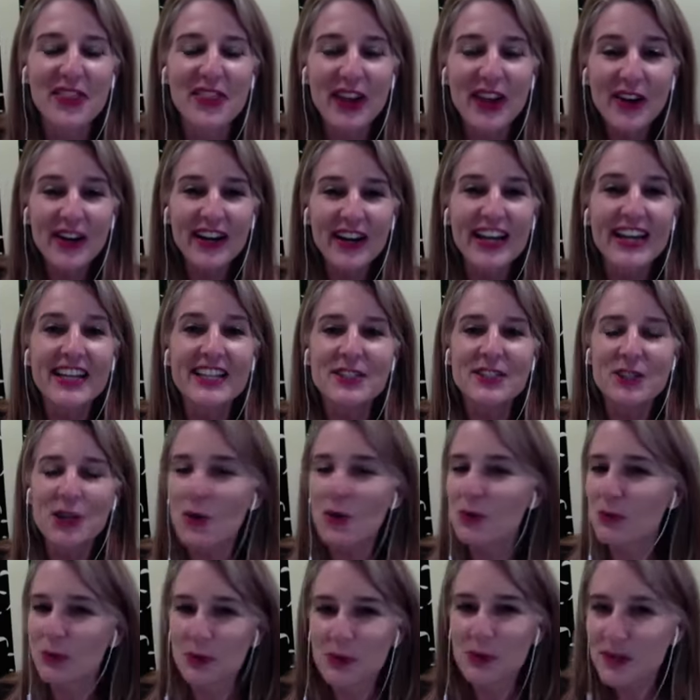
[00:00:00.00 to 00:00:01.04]
There is
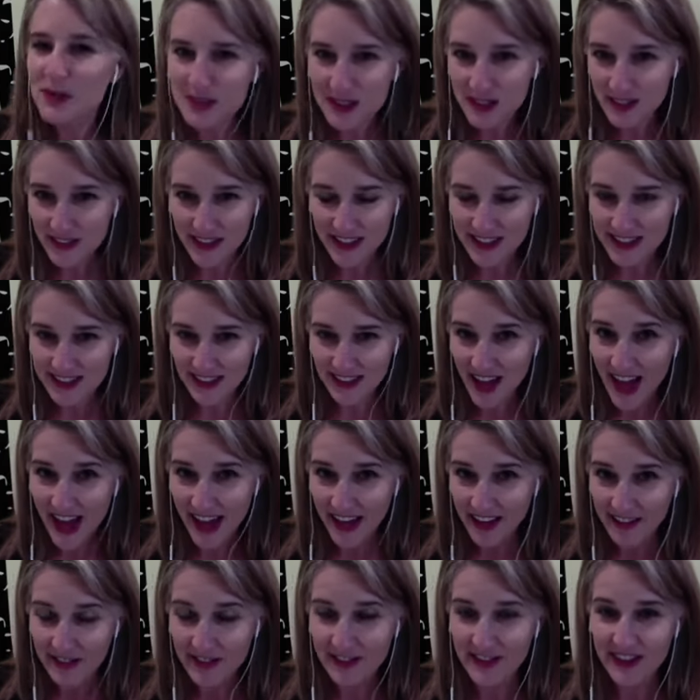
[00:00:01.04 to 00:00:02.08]
no rules to this
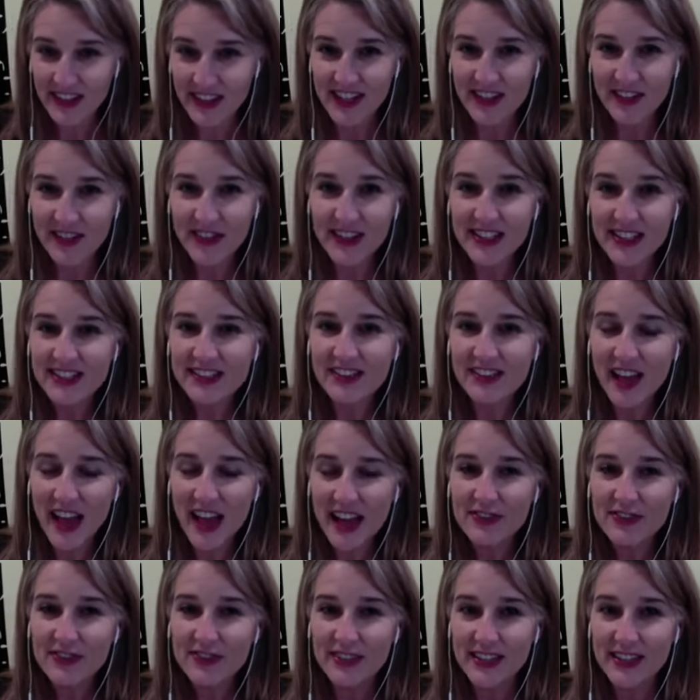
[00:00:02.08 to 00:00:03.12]
life. Mm. This
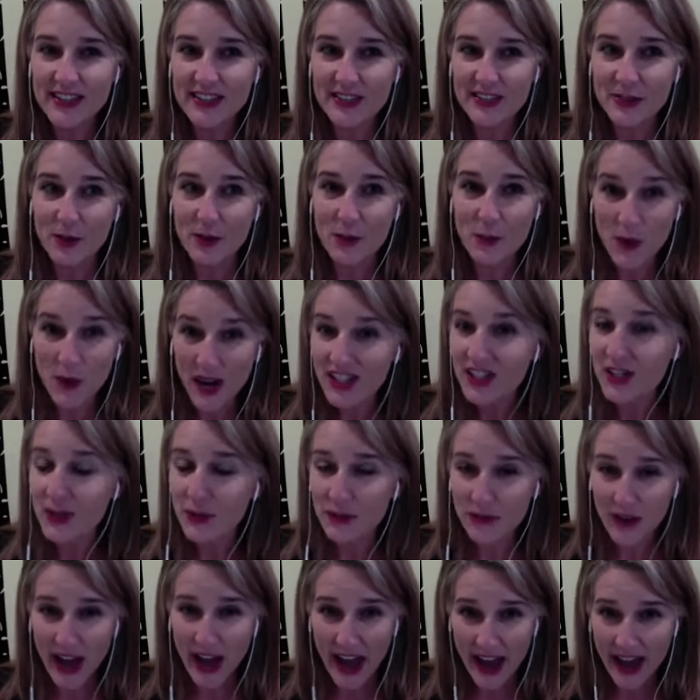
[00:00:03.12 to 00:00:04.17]
life is the one
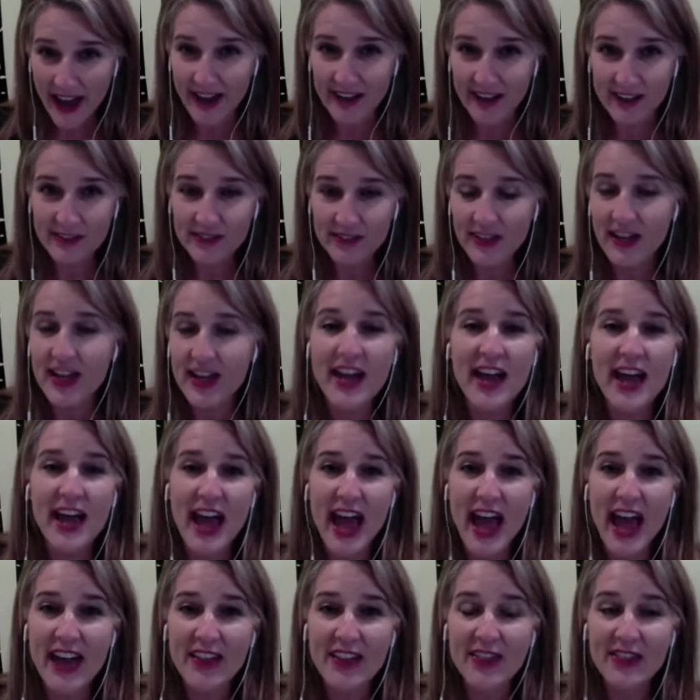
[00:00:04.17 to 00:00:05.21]
you have,
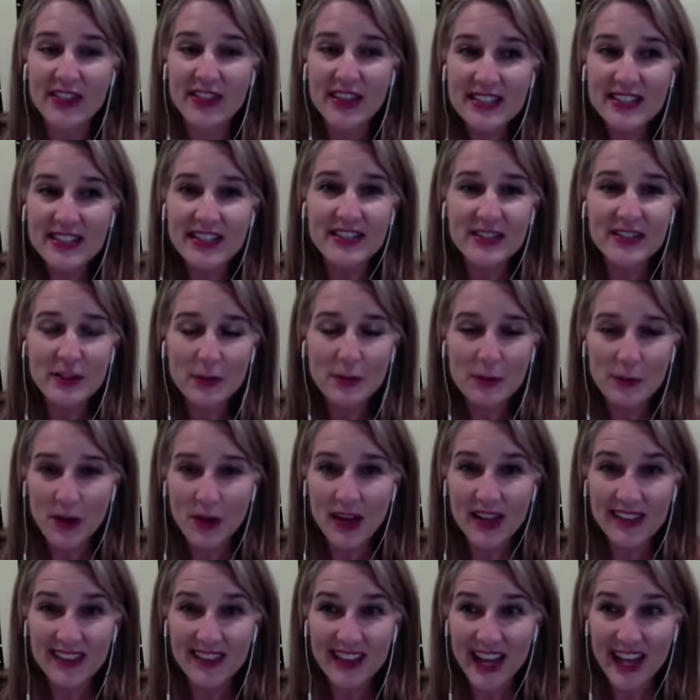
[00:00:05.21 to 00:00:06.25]
and this is the
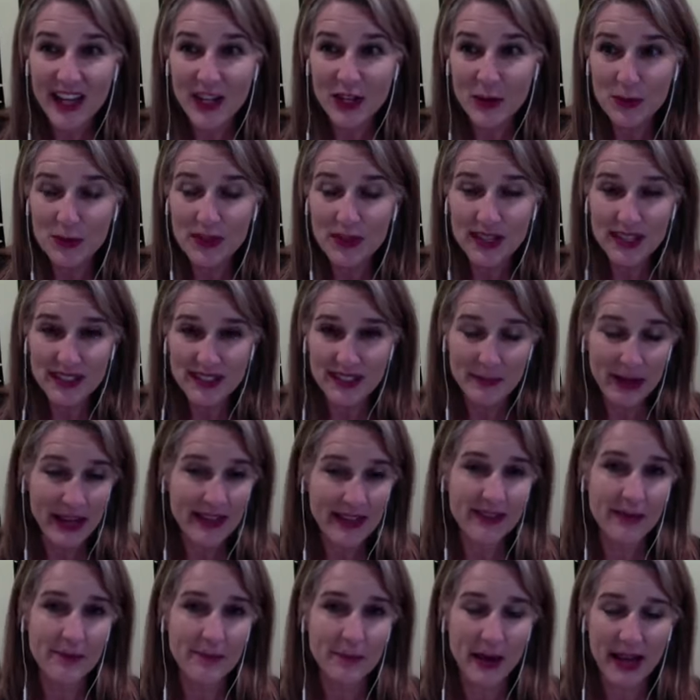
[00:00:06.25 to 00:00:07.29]
one that you need to
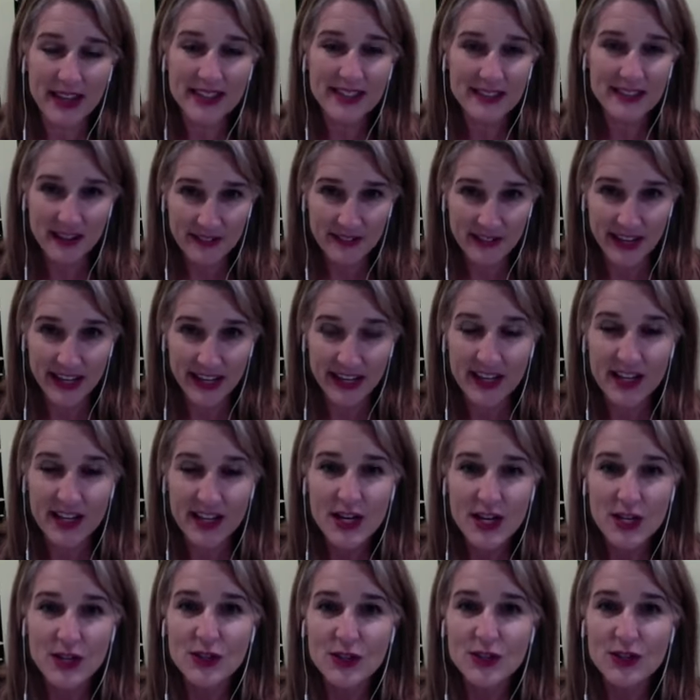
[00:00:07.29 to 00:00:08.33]
make the best of it.
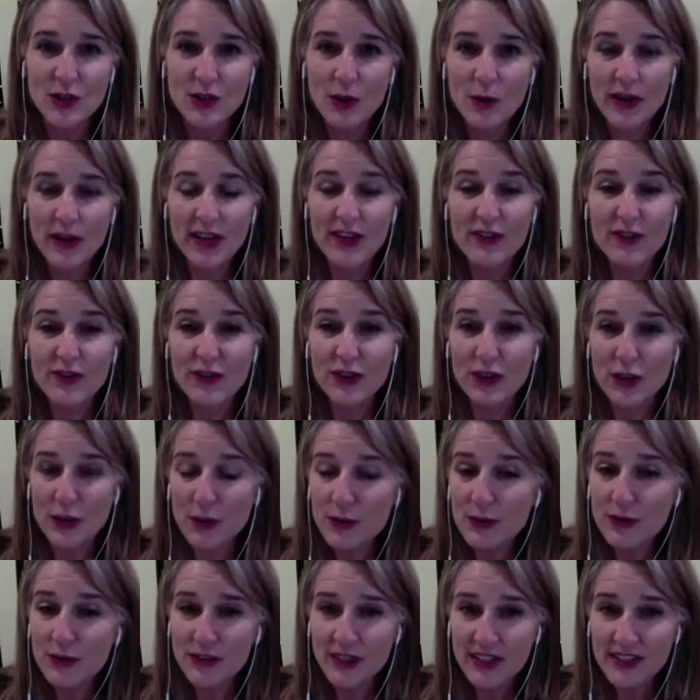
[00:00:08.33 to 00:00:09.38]
So if
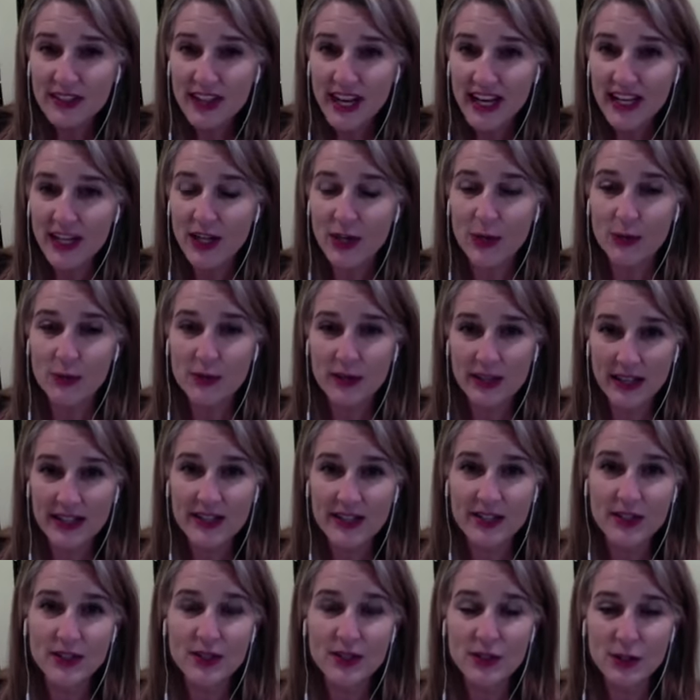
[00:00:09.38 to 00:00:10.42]
you feel like you
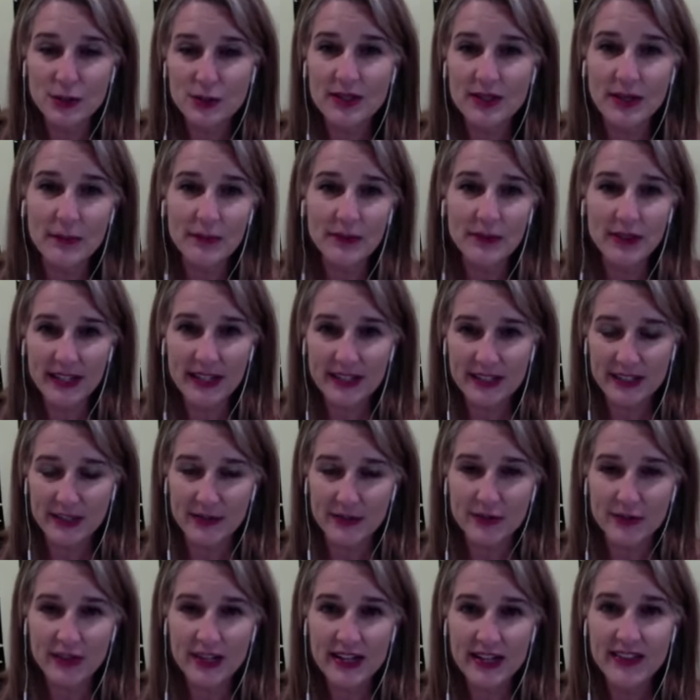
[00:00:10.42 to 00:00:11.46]
need to do something
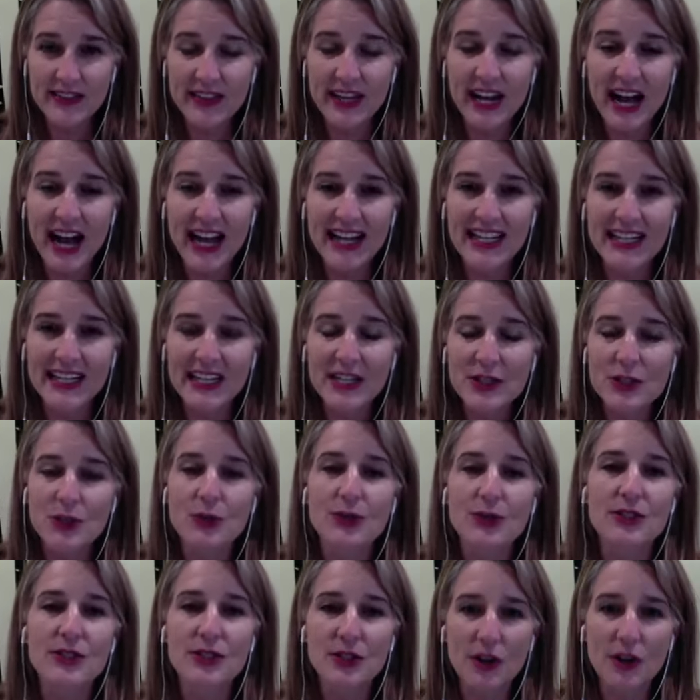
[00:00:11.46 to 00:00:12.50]
different, then I need
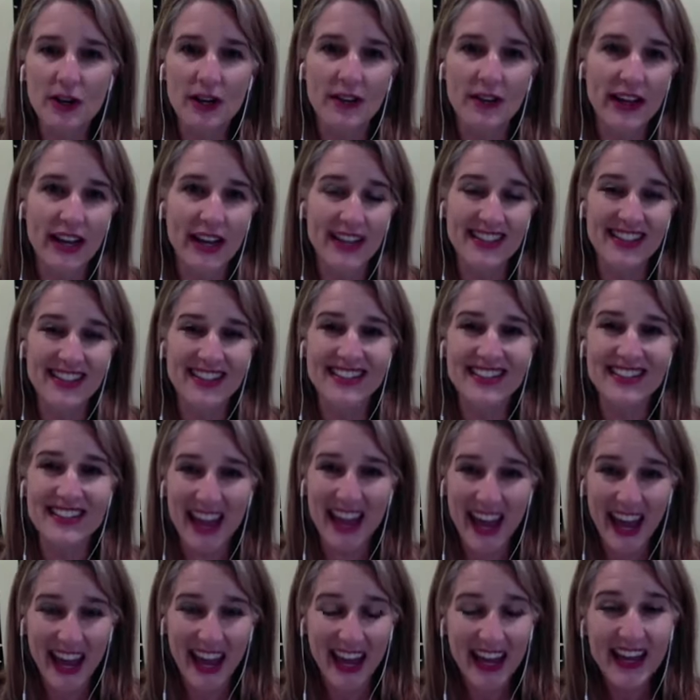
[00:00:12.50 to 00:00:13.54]
you to start on that
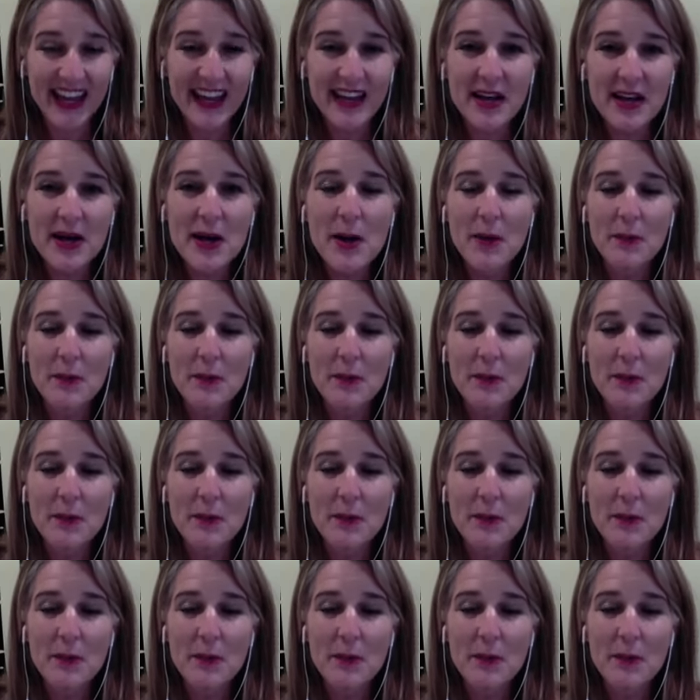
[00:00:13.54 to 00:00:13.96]
today,